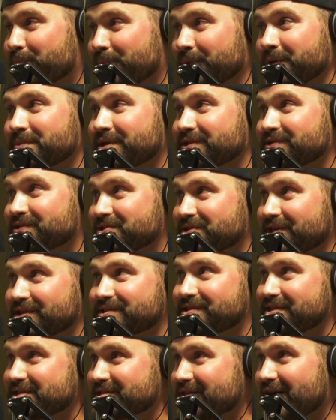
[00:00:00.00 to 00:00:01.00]
Pretty much
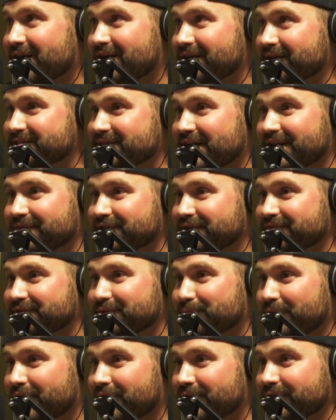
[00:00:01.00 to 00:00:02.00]
just as long as I've lived in
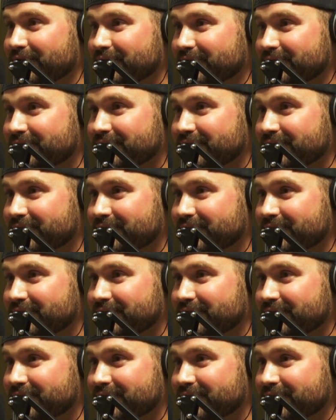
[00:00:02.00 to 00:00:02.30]
Parker.